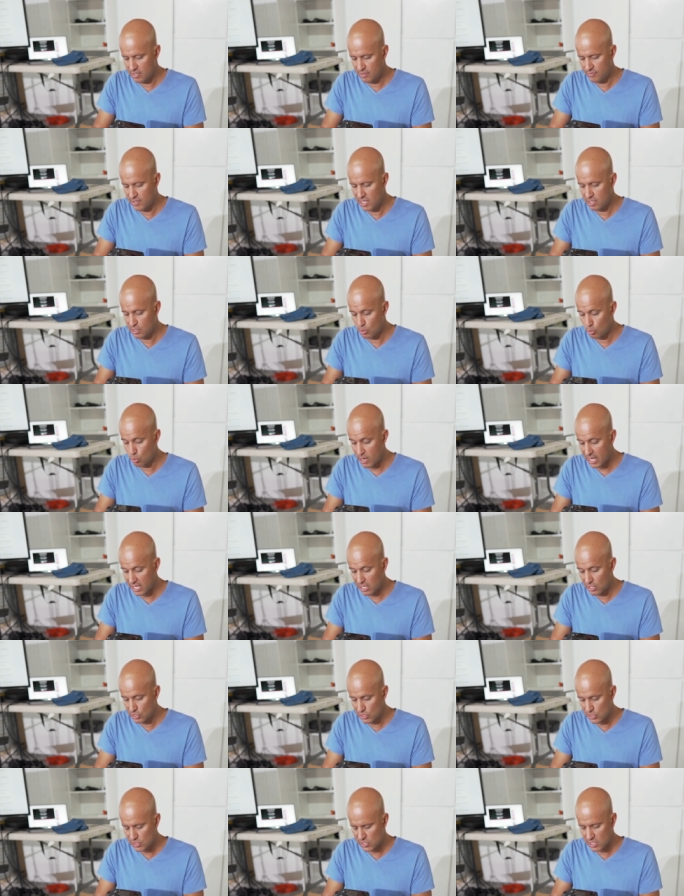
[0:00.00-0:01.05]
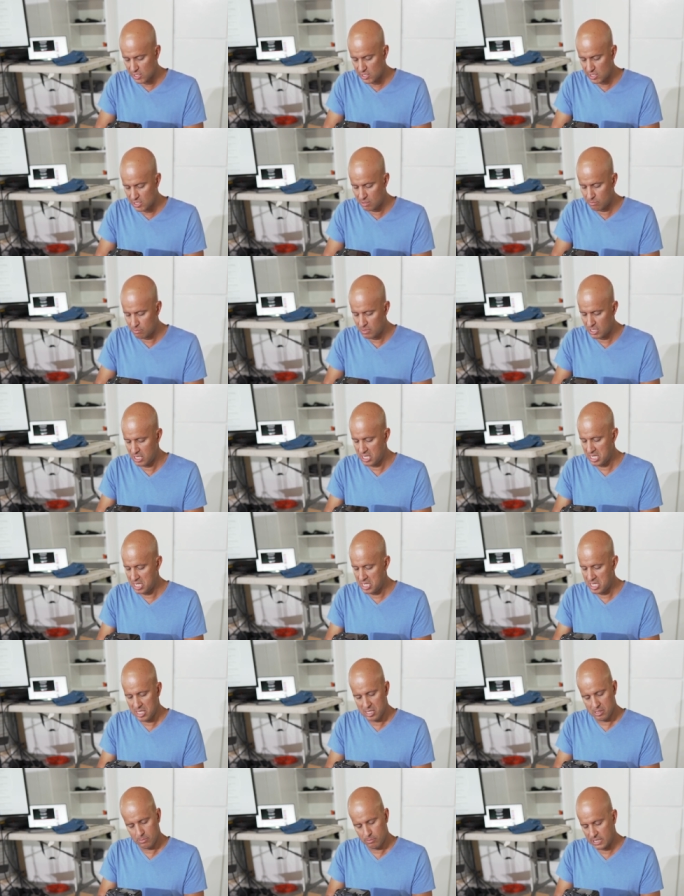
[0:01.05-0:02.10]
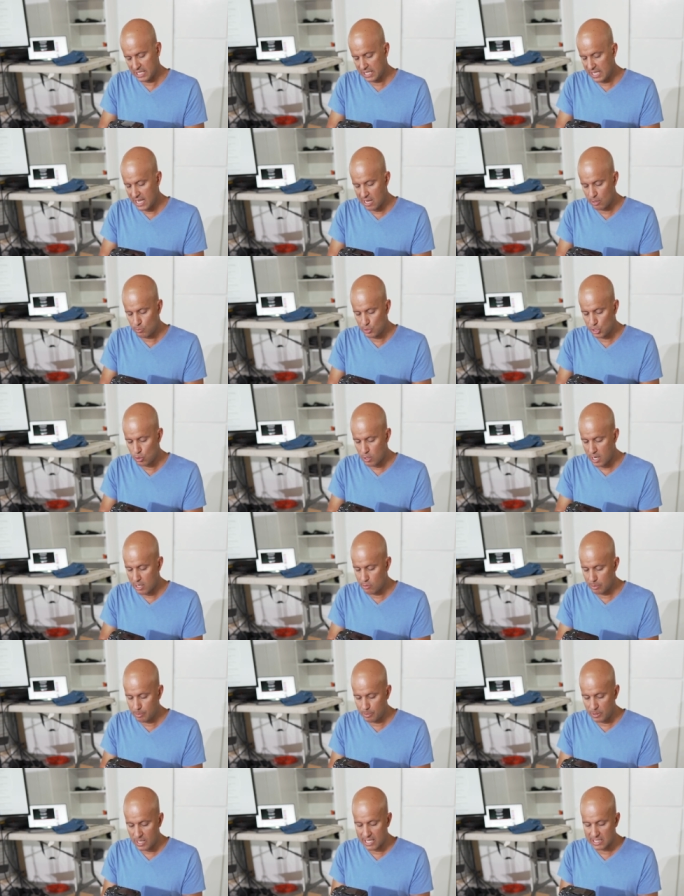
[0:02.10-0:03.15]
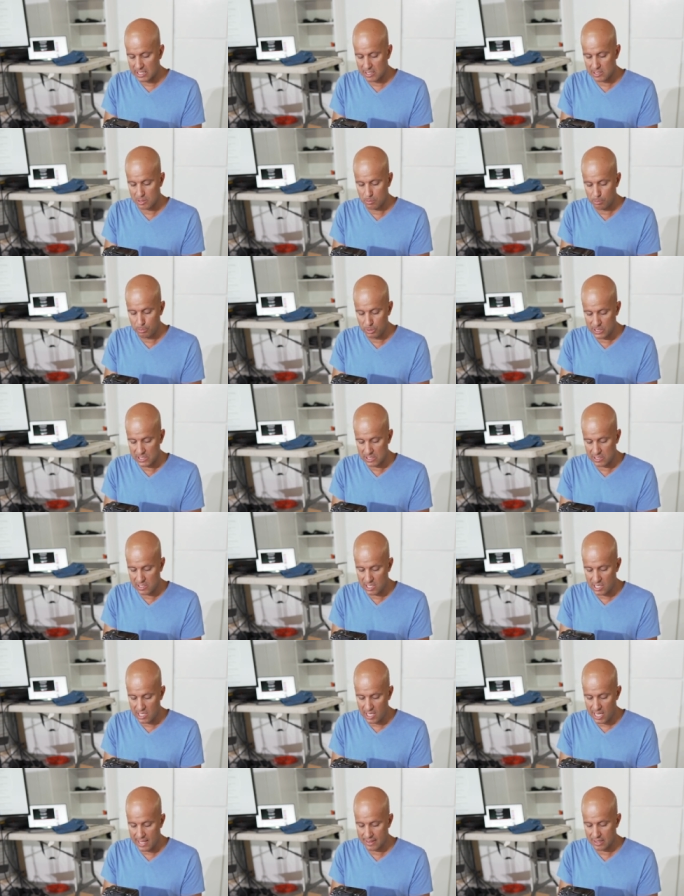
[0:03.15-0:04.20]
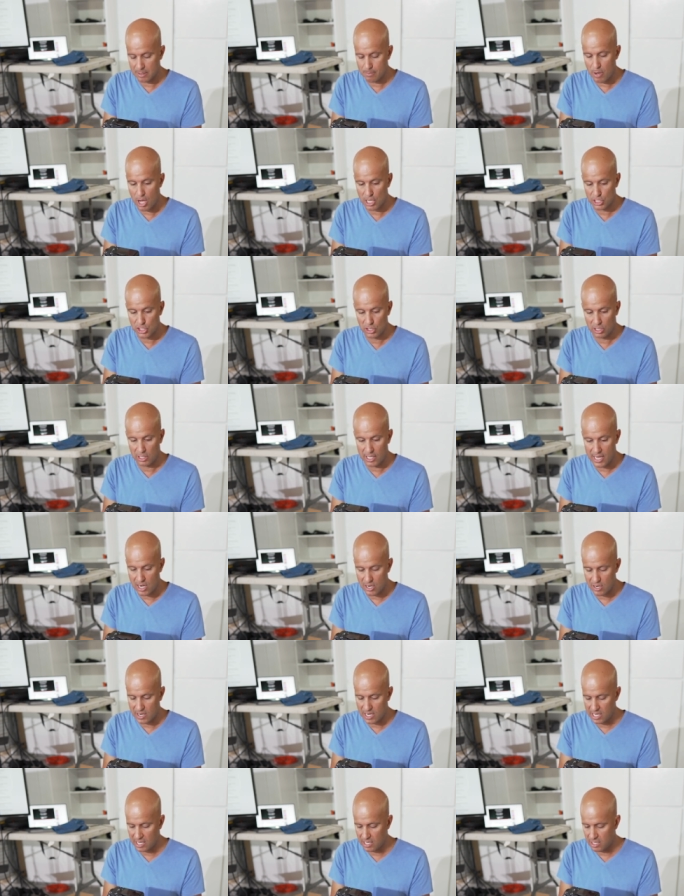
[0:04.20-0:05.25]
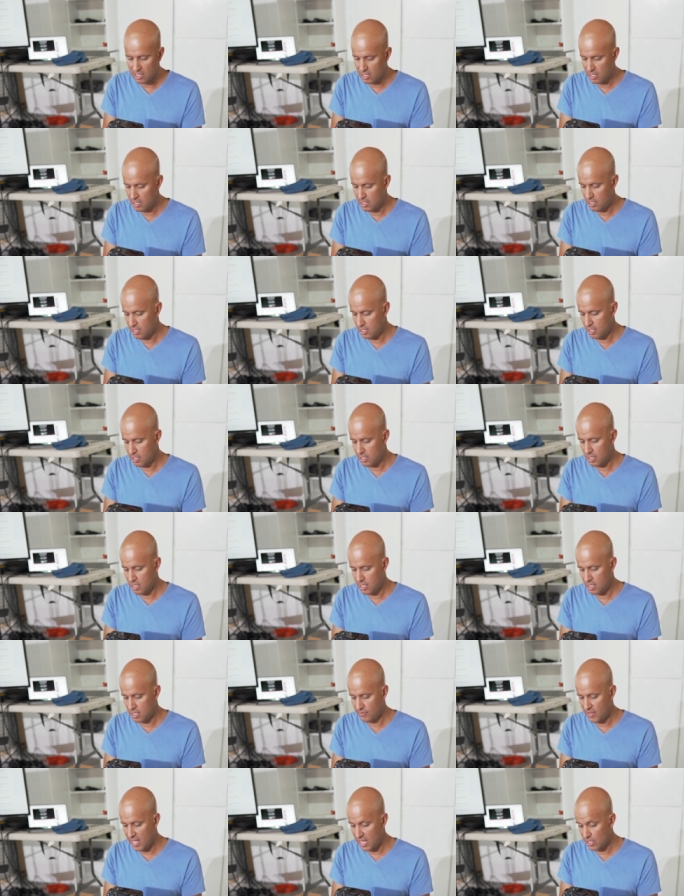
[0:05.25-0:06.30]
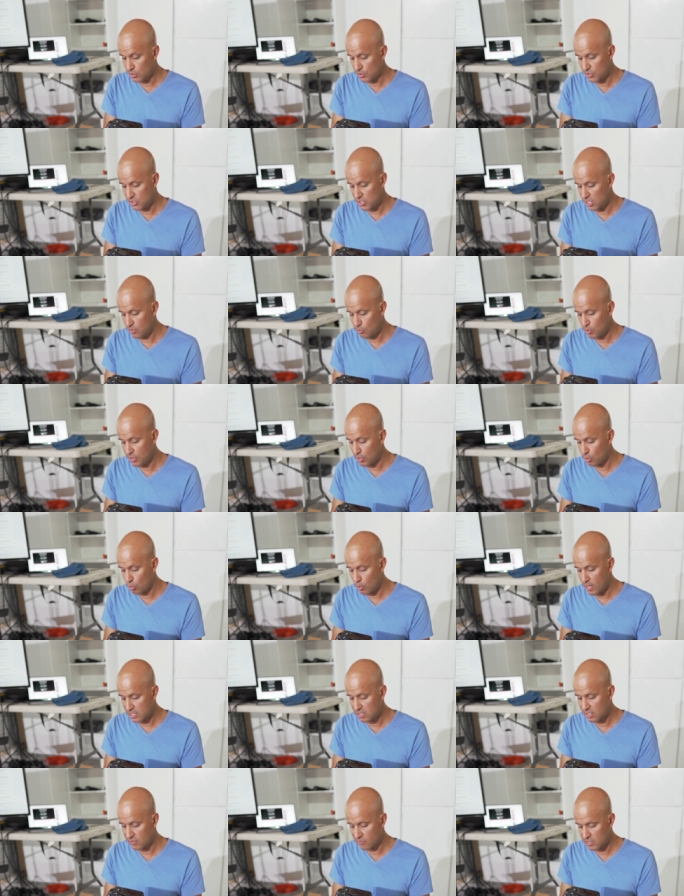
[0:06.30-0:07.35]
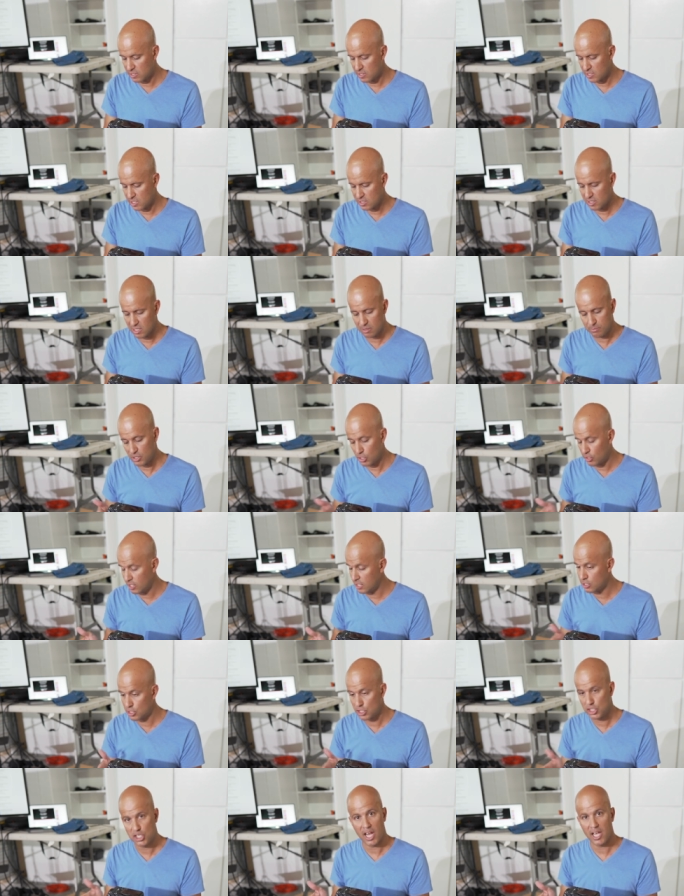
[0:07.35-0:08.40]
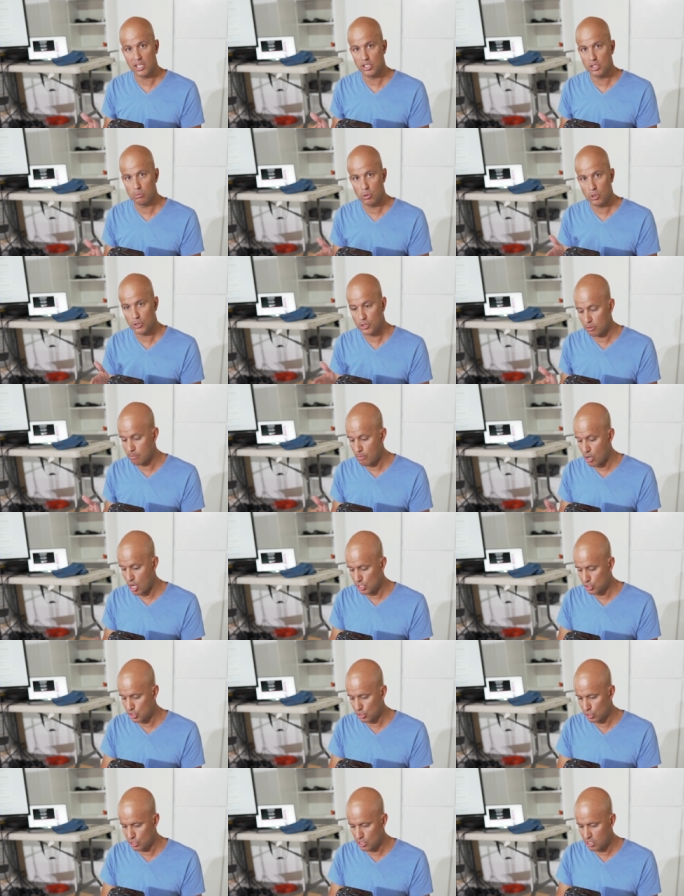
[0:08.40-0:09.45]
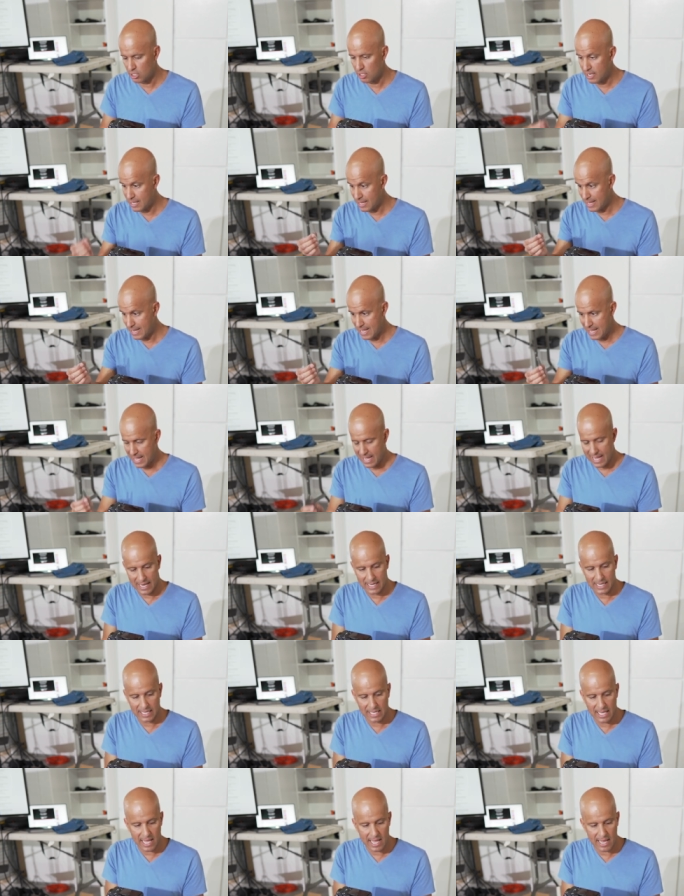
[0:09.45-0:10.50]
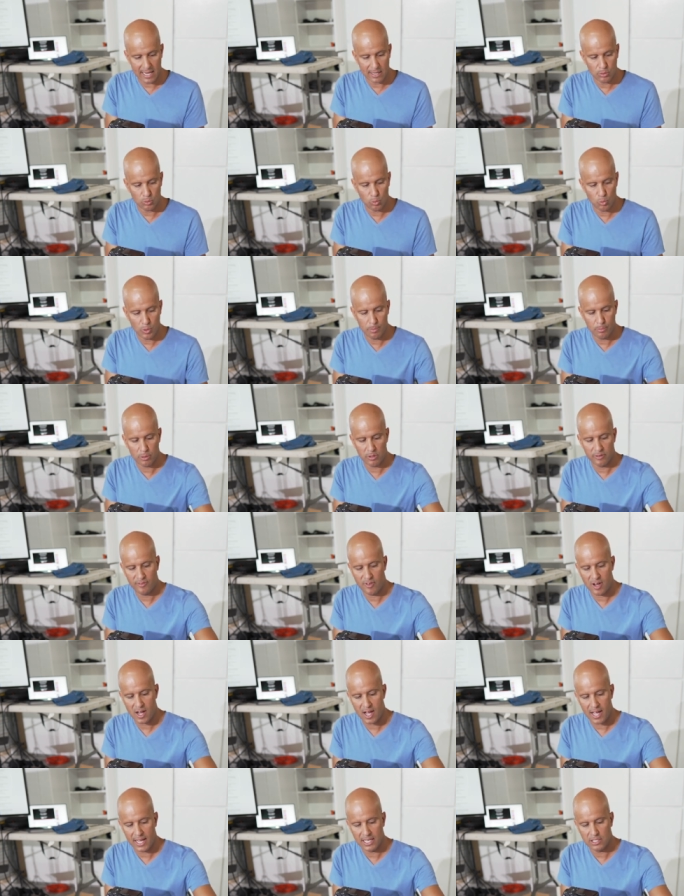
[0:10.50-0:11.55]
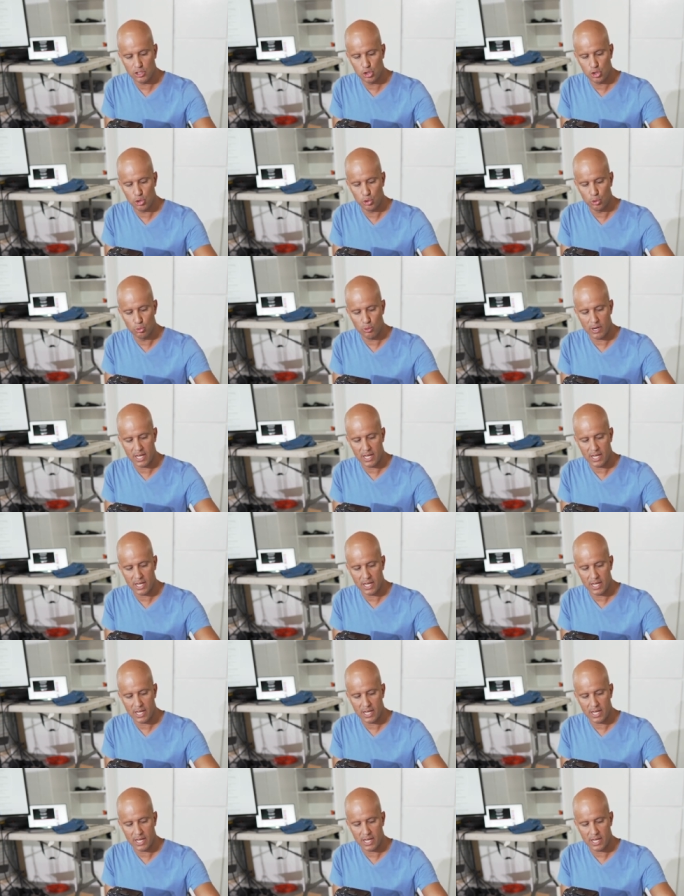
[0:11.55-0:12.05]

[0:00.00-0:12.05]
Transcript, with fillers: than the regular system. But again, we try to apply the simplicity and the modularity uh, that you'll see with the rest of the system. They're interchangeable, they're modular. And again, we provide two